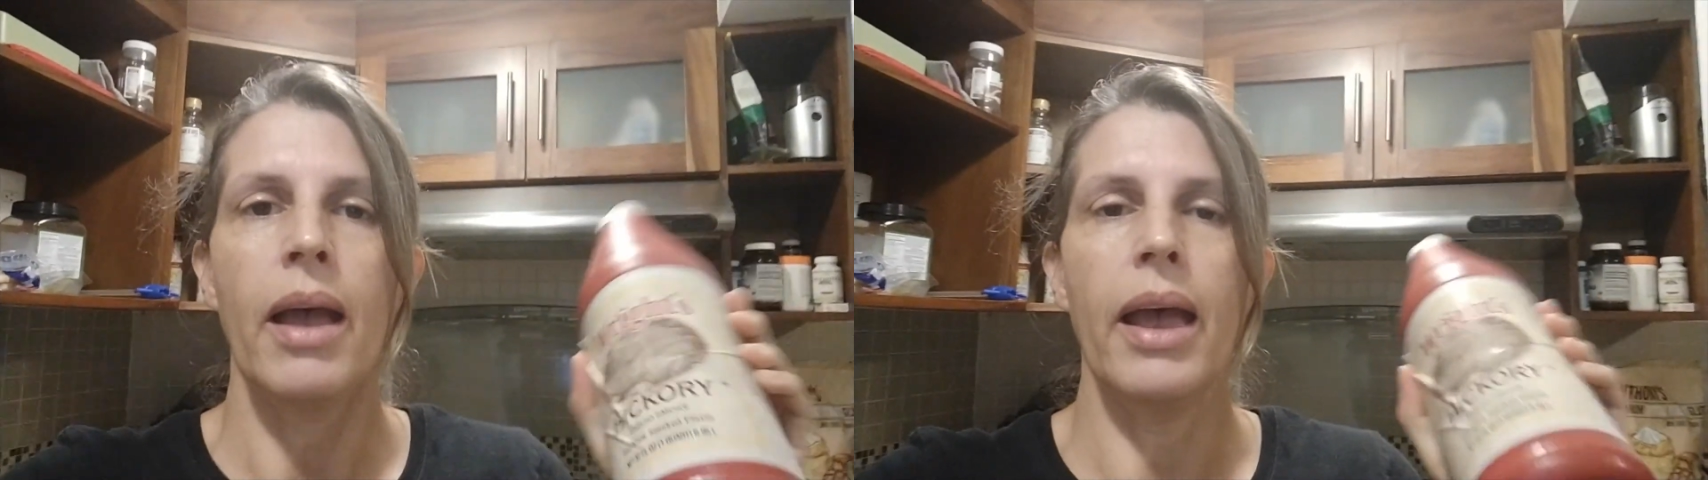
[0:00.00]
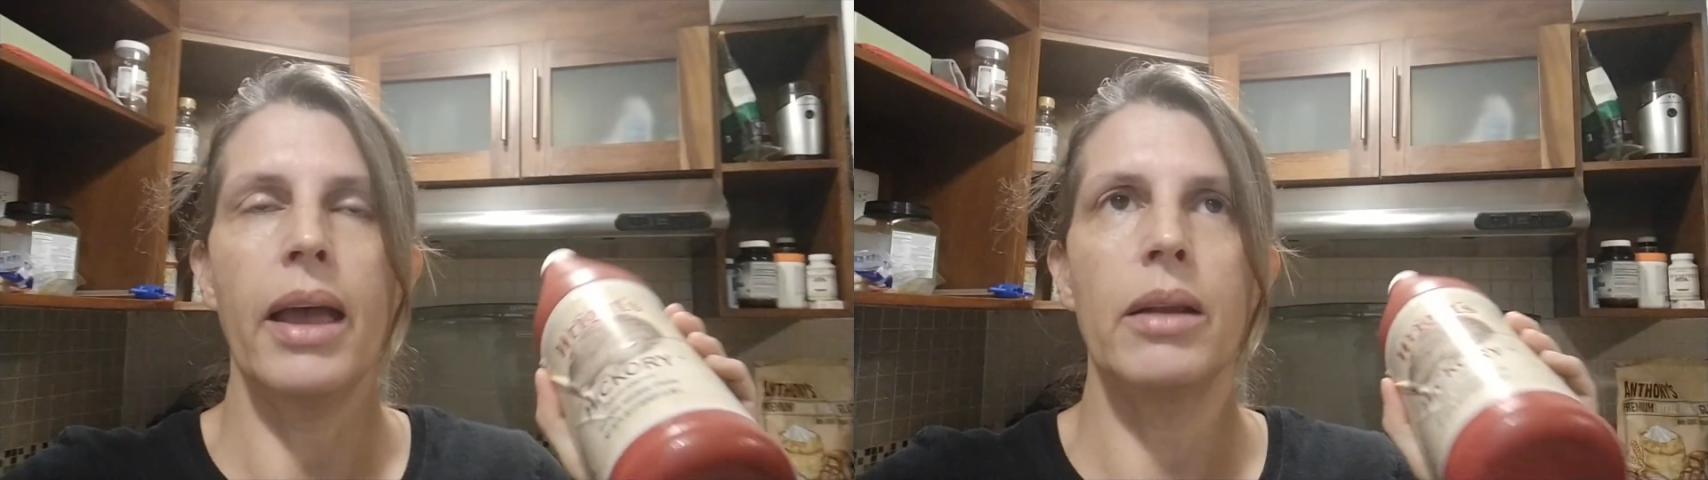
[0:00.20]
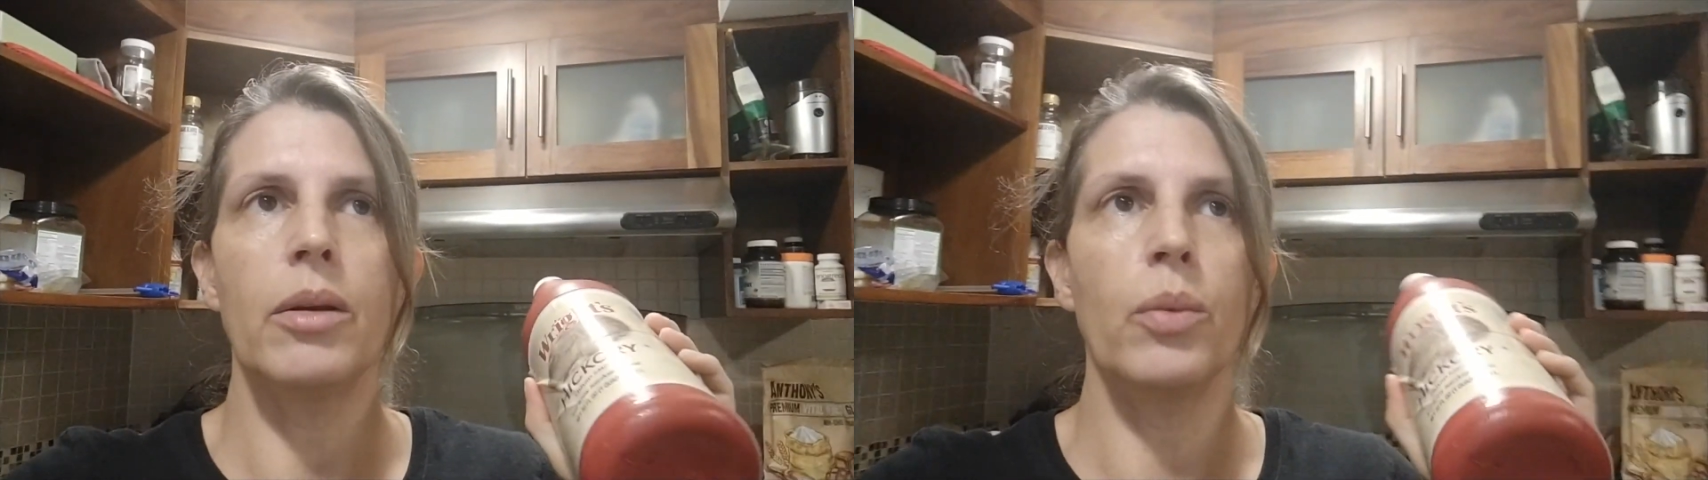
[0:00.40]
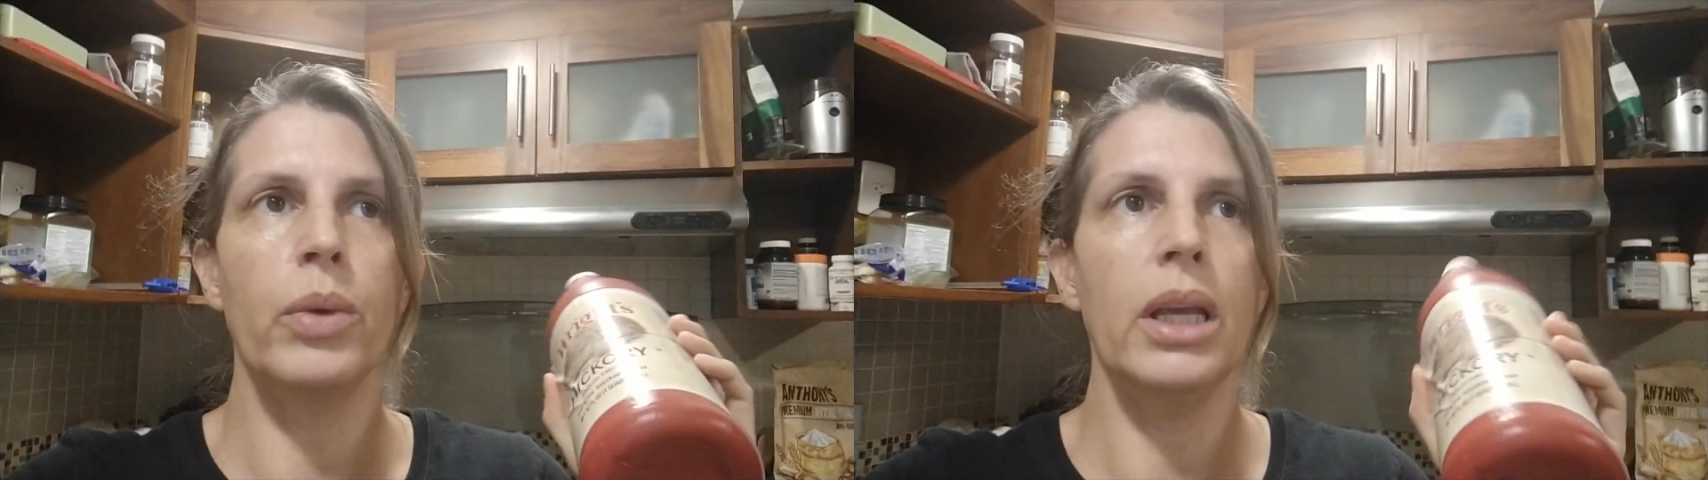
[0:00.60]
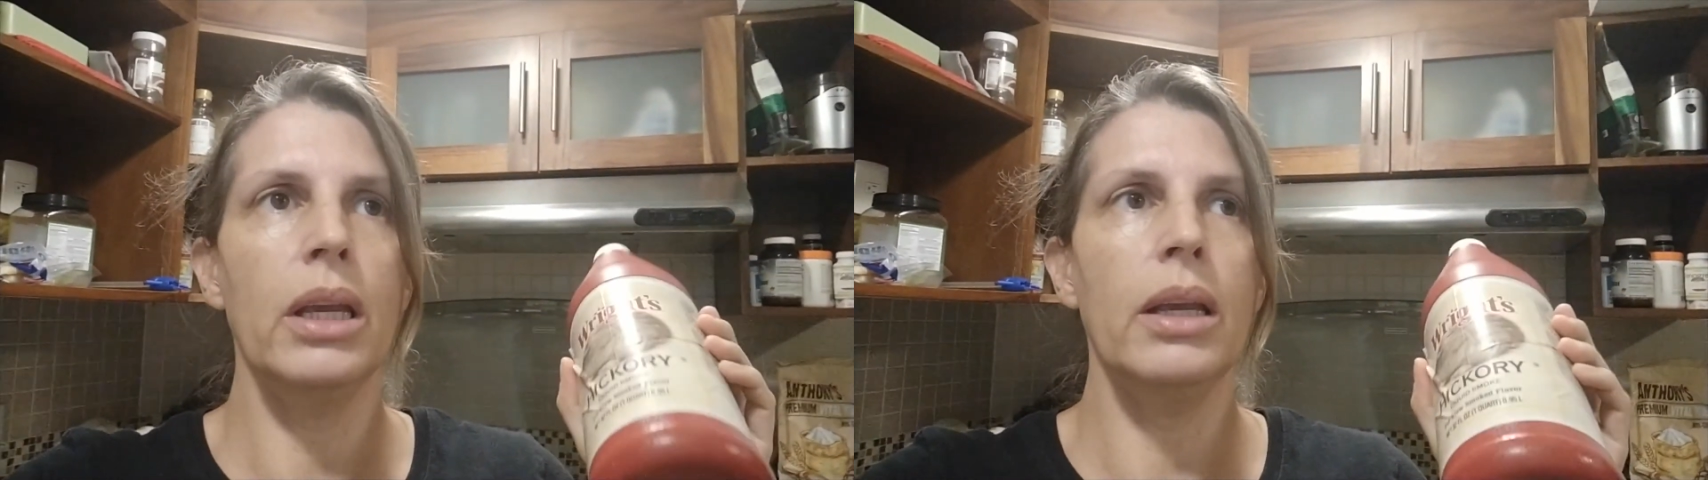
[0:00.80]
and
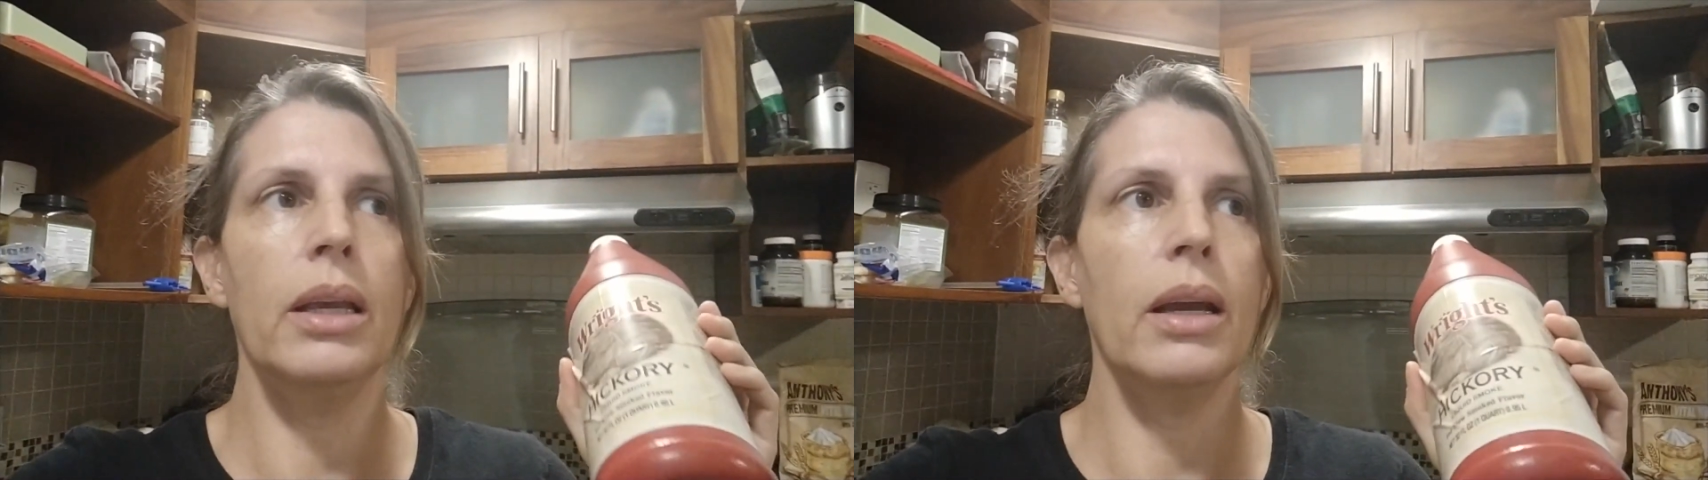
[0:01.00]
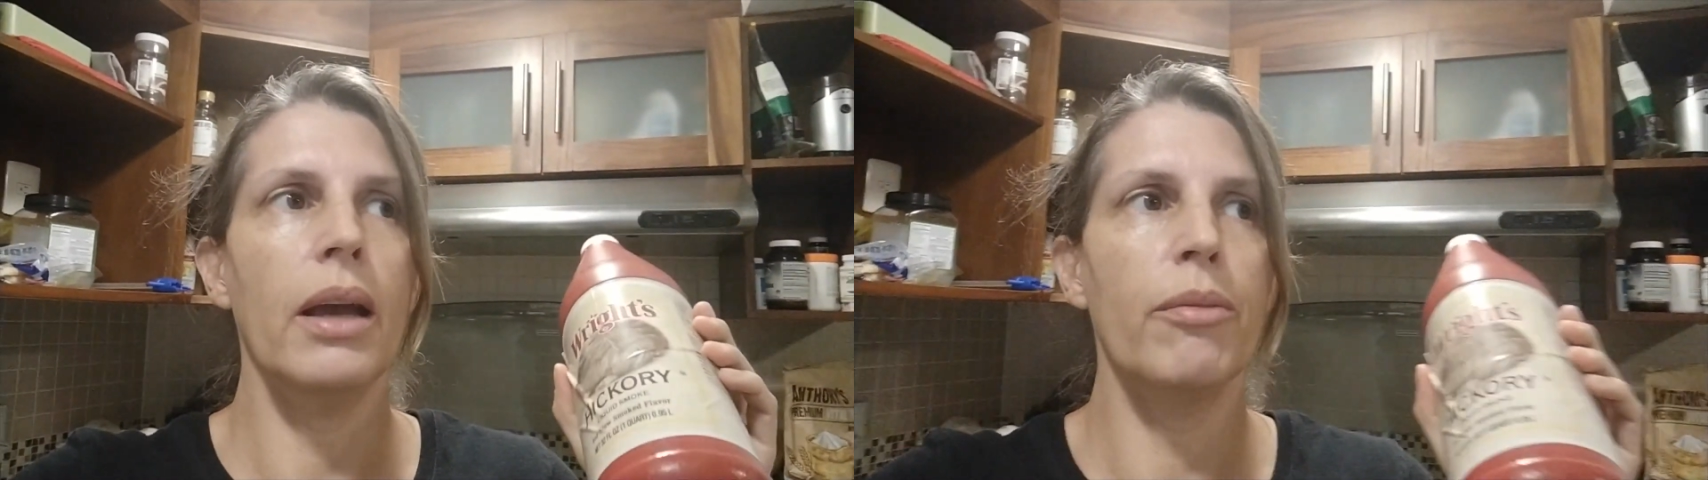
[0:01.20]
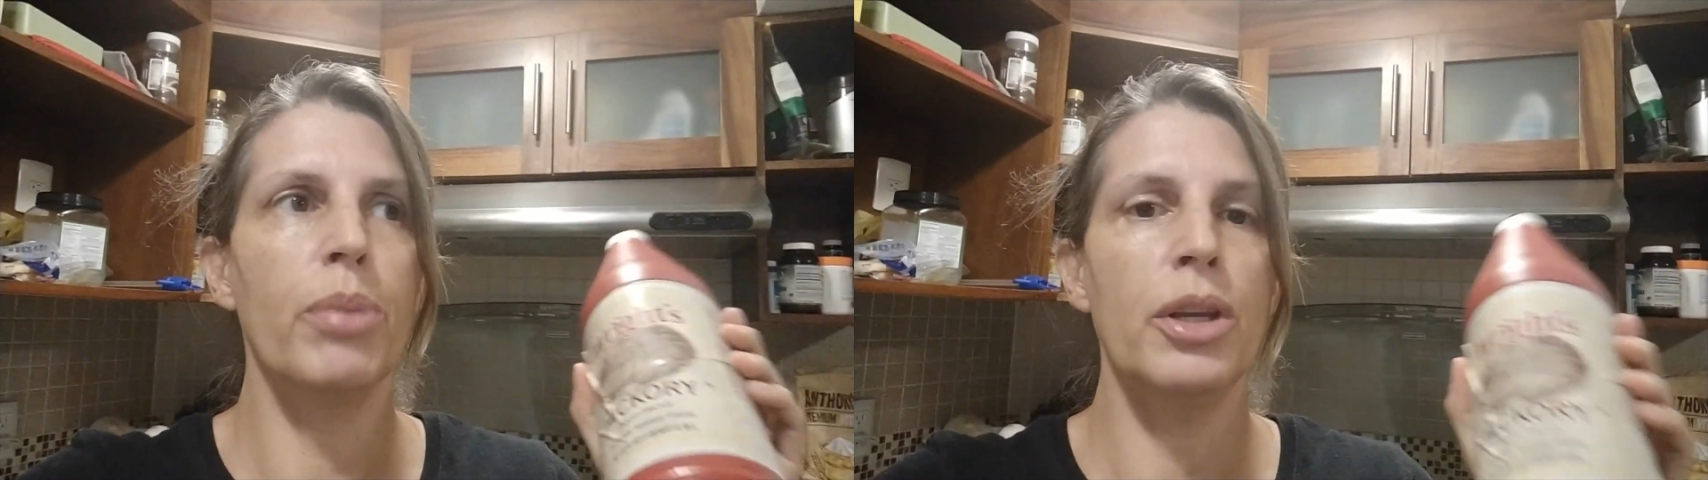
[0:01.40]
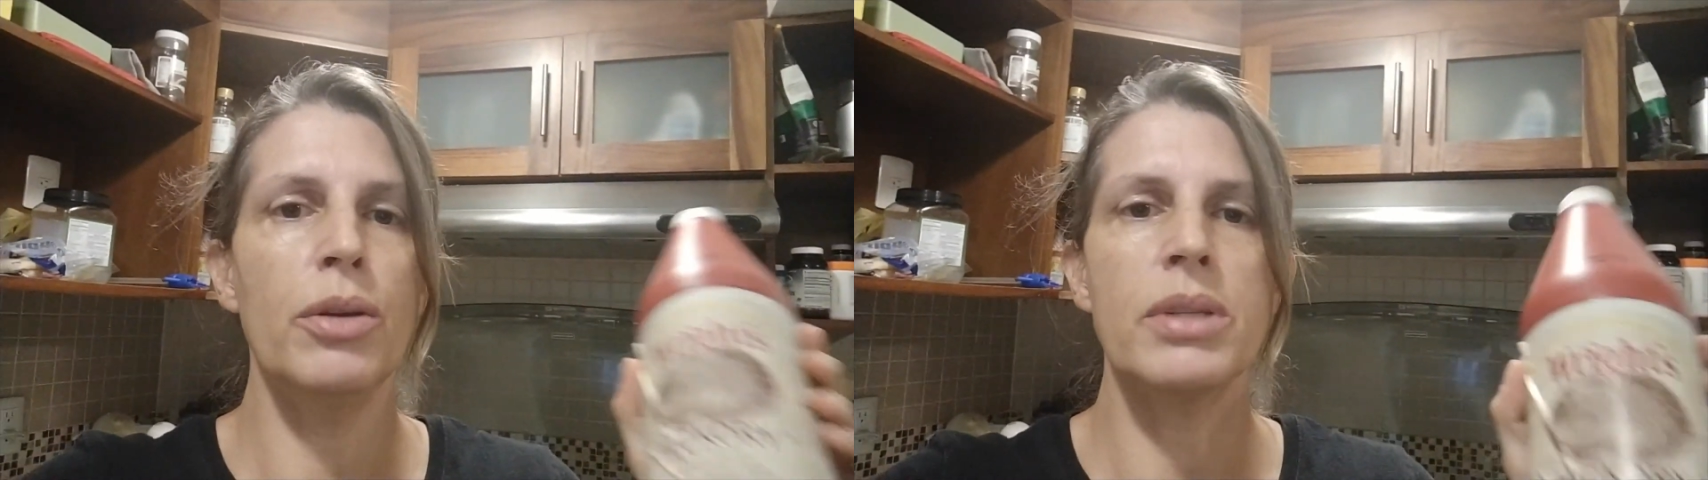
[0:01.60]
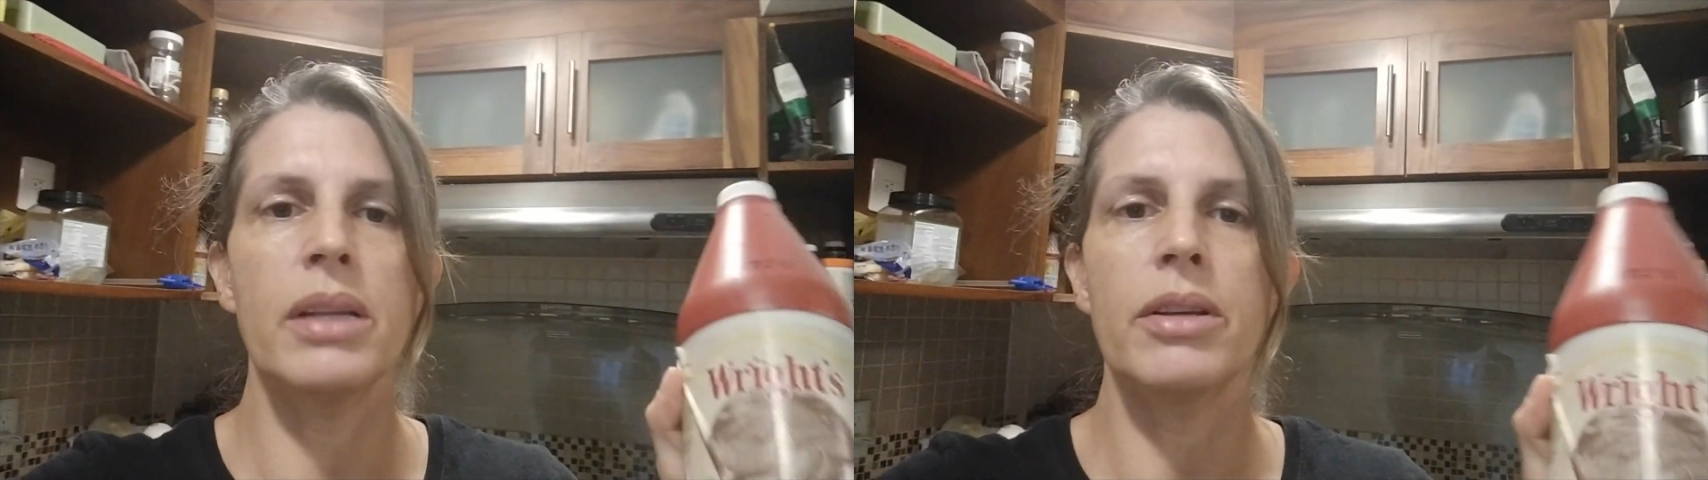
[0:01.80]
we have been using